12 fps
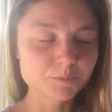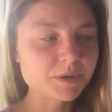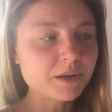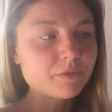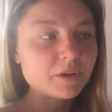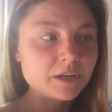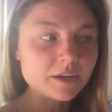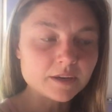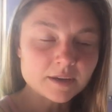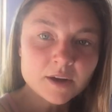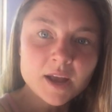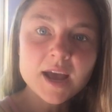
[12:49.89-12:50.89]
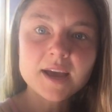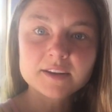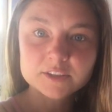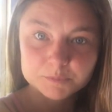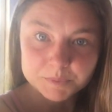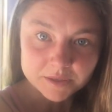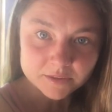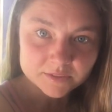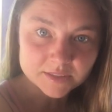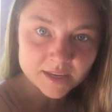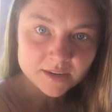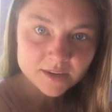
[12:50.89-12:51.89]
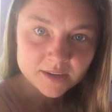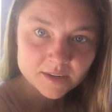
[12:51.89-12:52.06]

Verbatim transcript: But every year had experience that